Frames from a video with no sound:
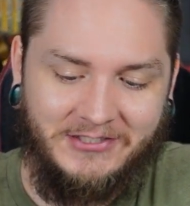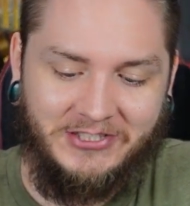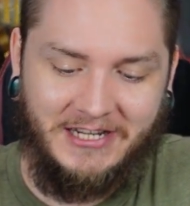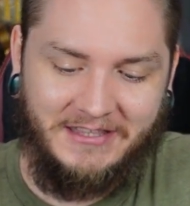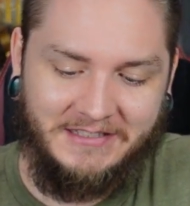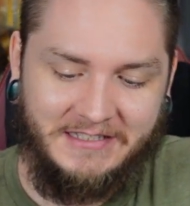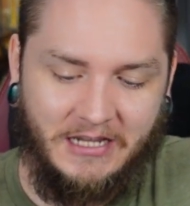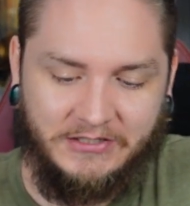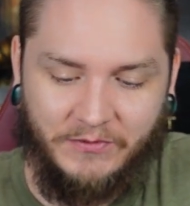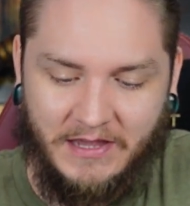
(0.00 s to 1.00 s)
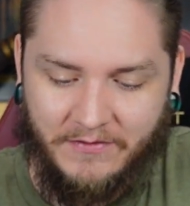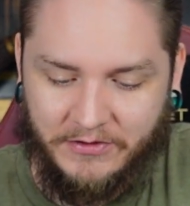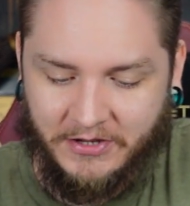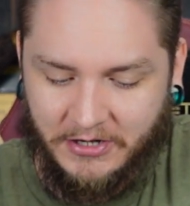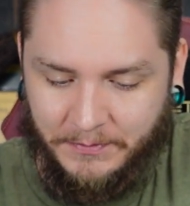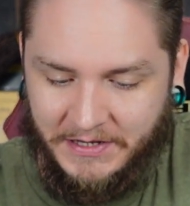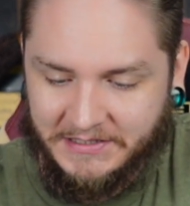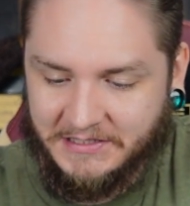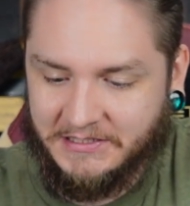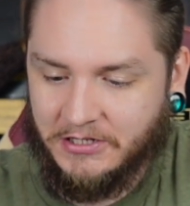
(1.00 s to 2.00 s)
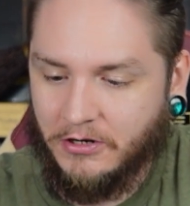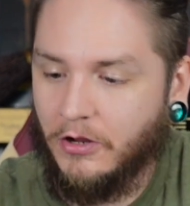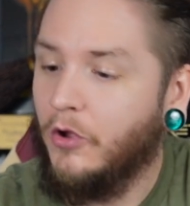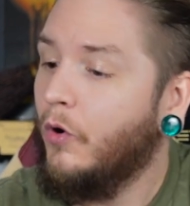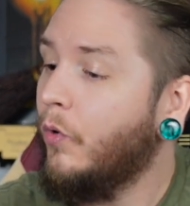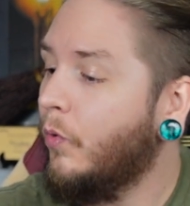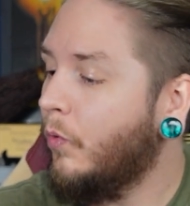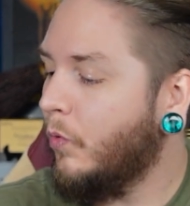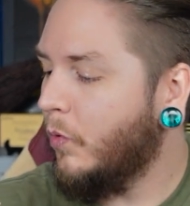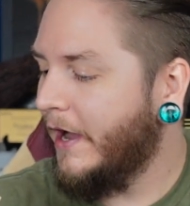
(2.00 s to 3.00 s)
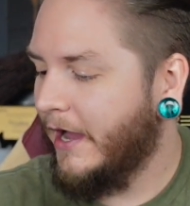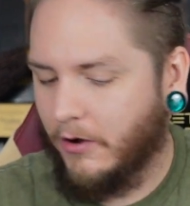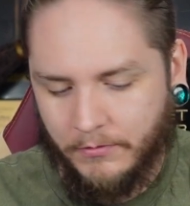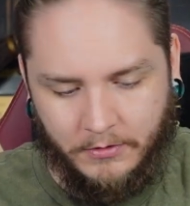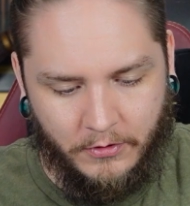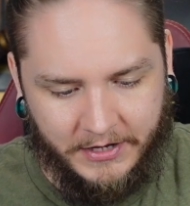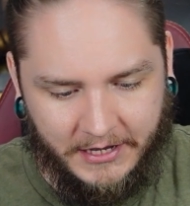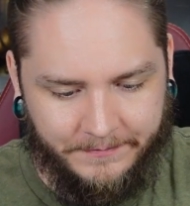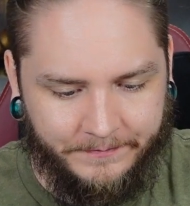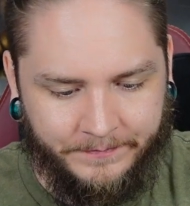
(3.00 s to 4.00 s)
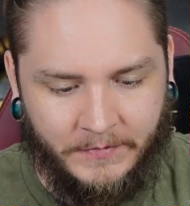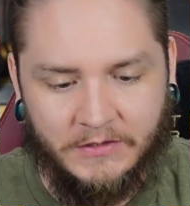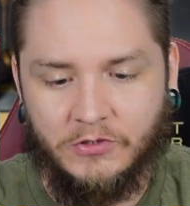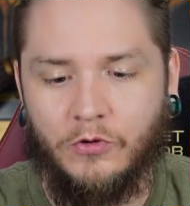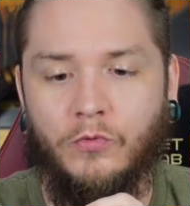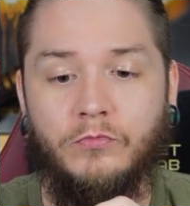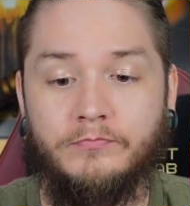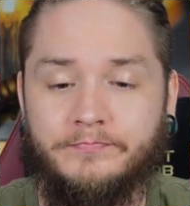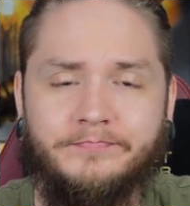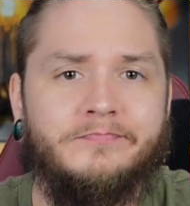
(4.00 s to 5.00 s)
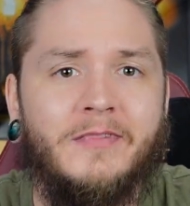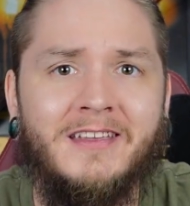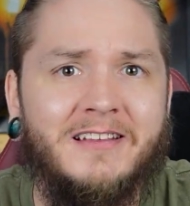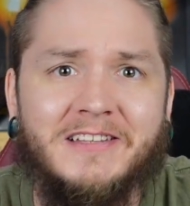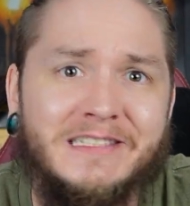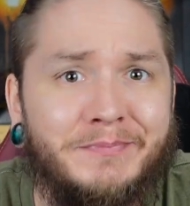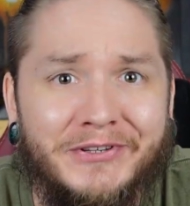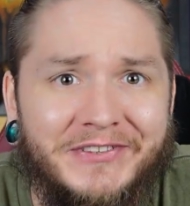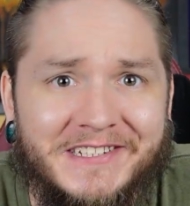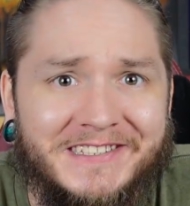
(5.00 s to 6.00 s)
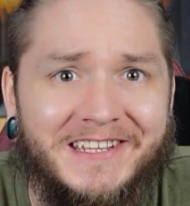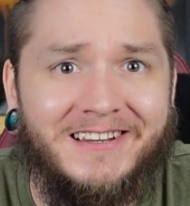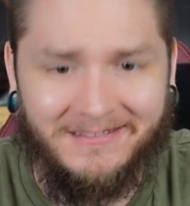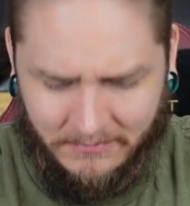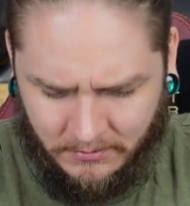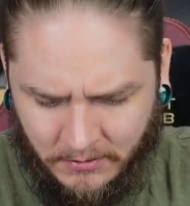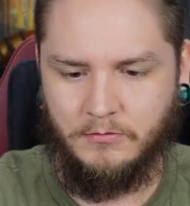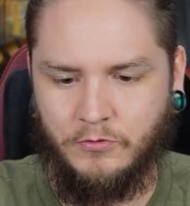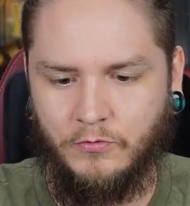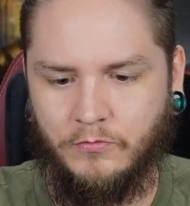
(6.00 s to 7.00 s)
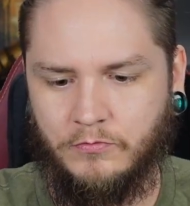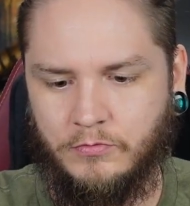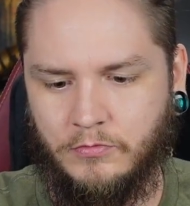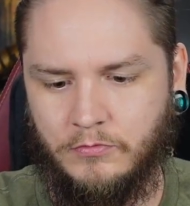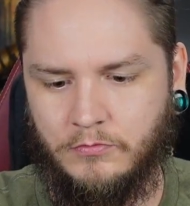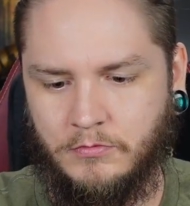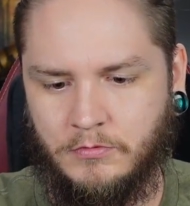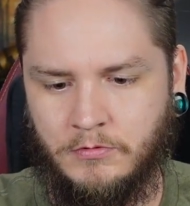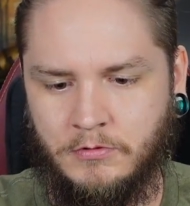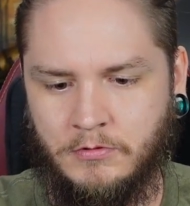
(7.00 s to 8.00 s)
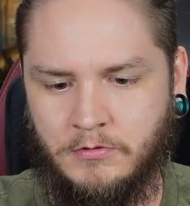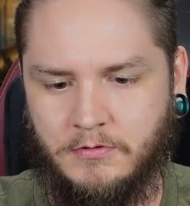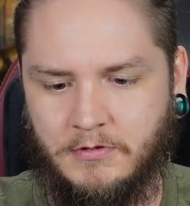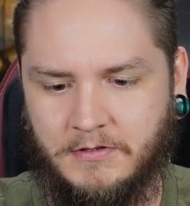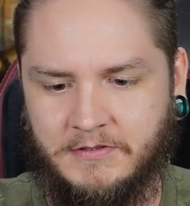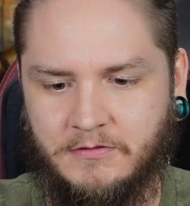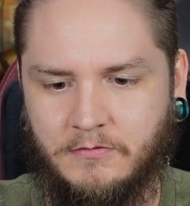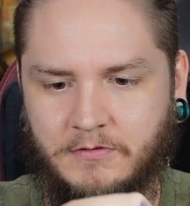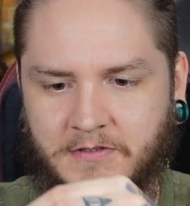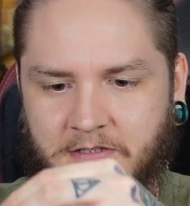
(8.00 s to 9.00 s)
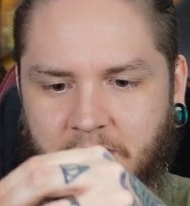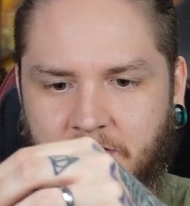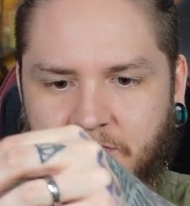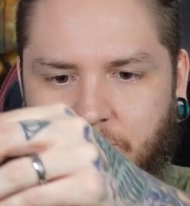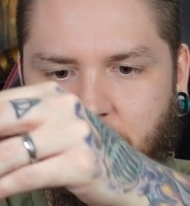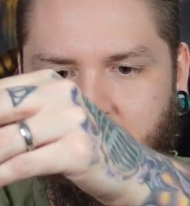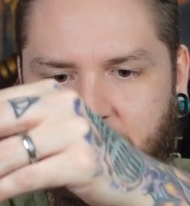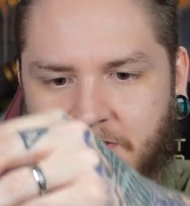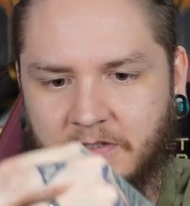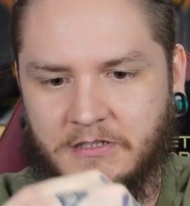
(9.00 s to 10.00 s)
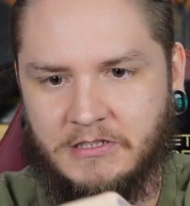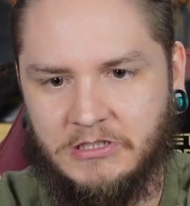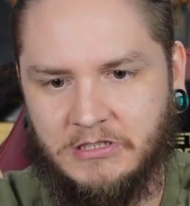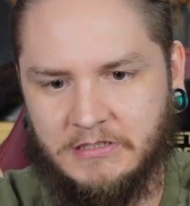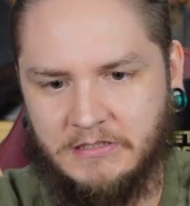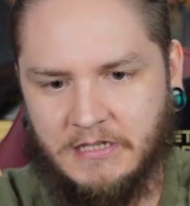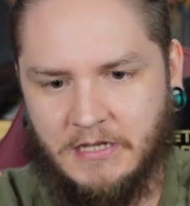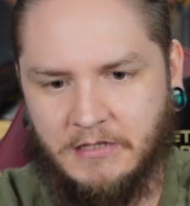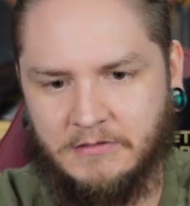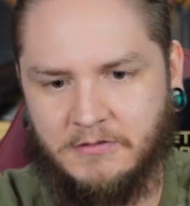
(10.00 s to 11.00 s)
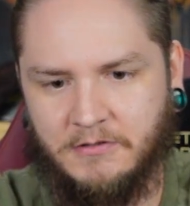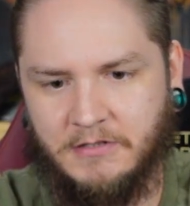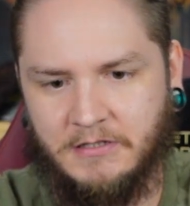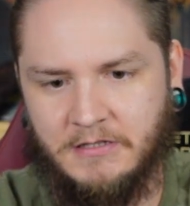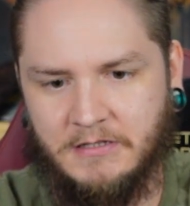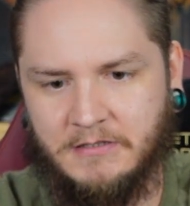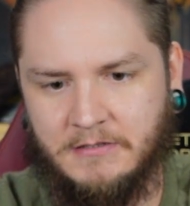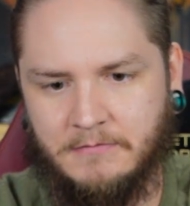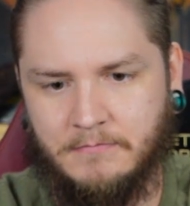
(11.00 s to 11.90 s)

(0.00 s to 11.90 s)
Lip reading: Check this out. So we have a ton of pieces here. Wow. Okay, so let's build this thing. Cool. All right, so let's see how this works. I think this just hangs on like this.